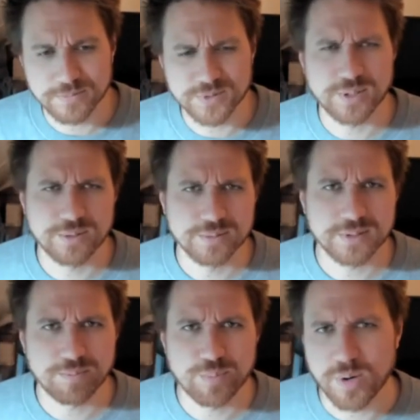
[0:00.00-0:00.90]
Although
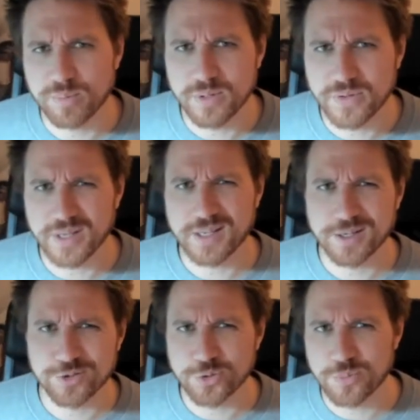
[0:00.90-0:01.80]
I probably think
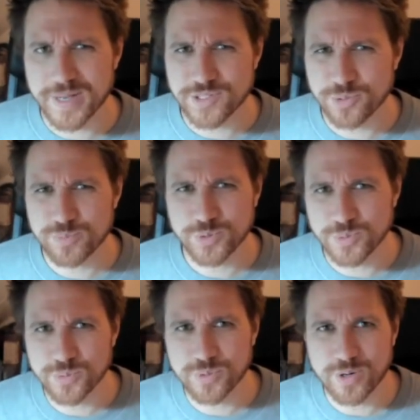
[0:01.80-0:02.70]
in control matchups
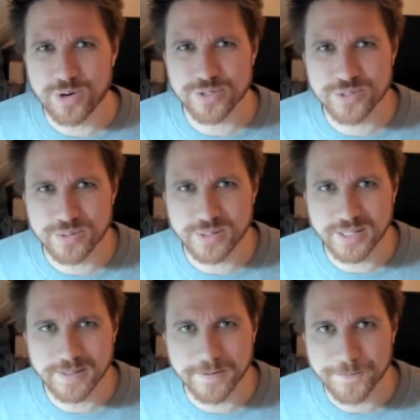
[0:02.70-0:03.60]
you're
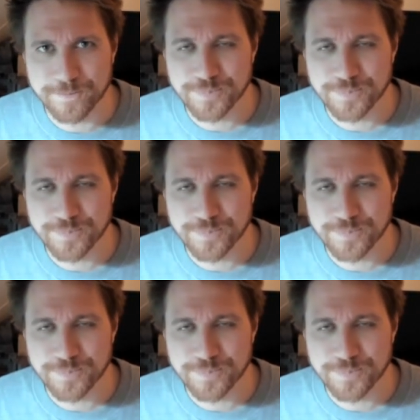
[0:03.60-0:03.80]
arsenaling